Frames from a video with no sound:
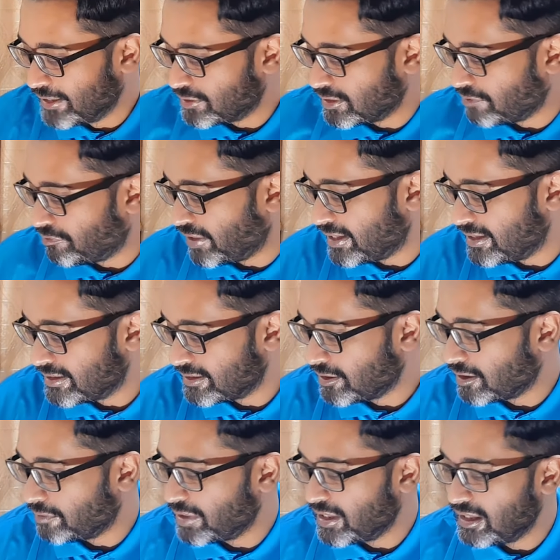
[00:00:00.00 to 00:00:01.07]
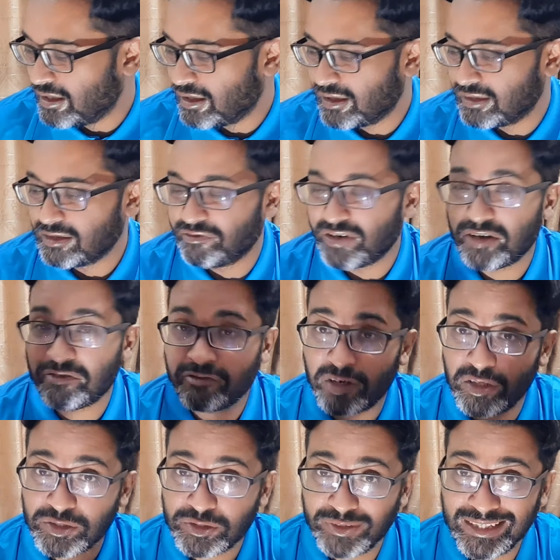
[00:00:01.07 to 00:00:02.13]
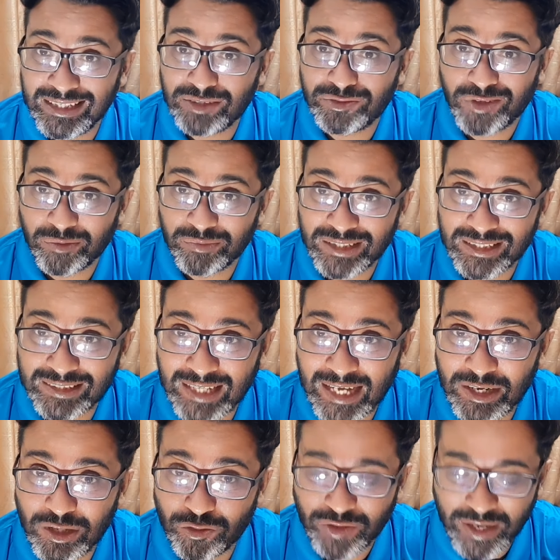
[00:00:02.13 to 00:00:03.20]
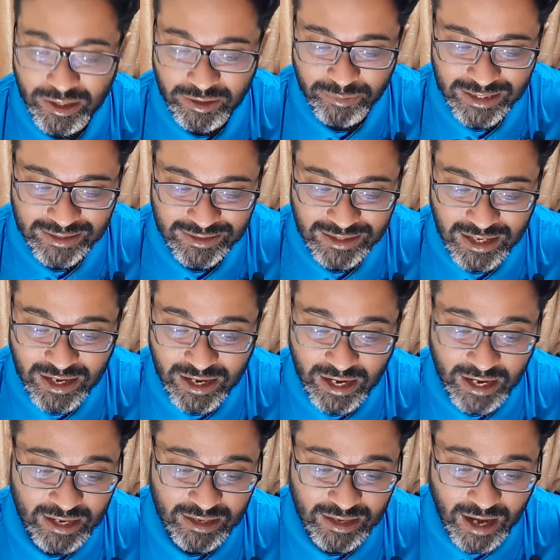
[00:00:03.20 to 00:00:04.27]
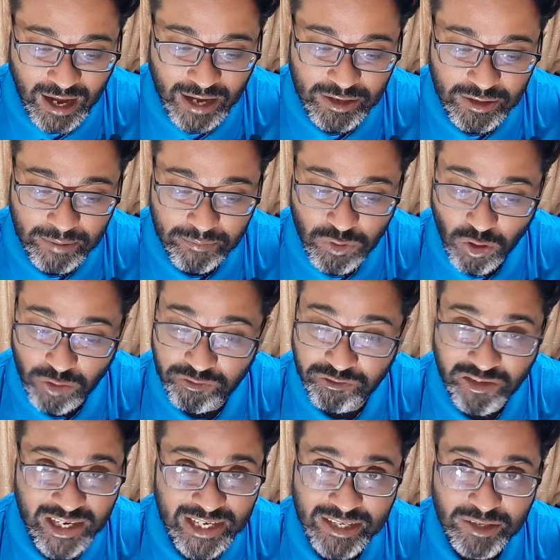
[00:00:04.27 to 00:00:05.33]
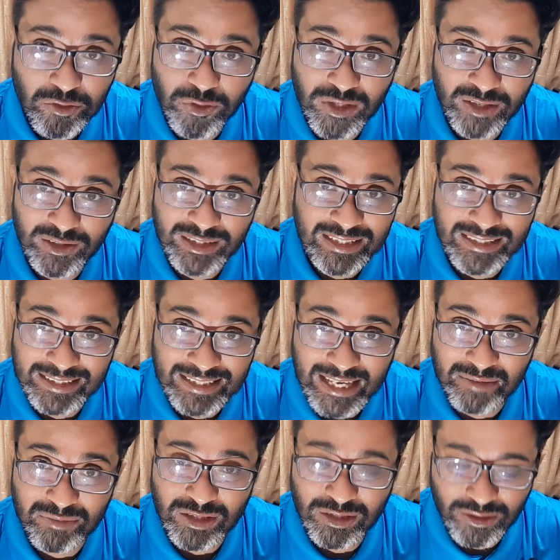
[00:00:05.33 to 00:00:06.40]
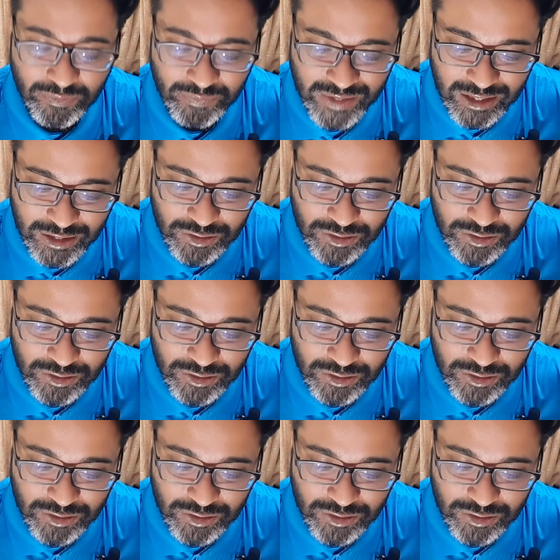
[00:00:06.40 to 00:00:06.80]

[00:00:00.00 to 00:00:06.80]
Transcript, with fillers: So the fragrance is gonna be the very first release from this line of Hermes and I am not very good at these names you know.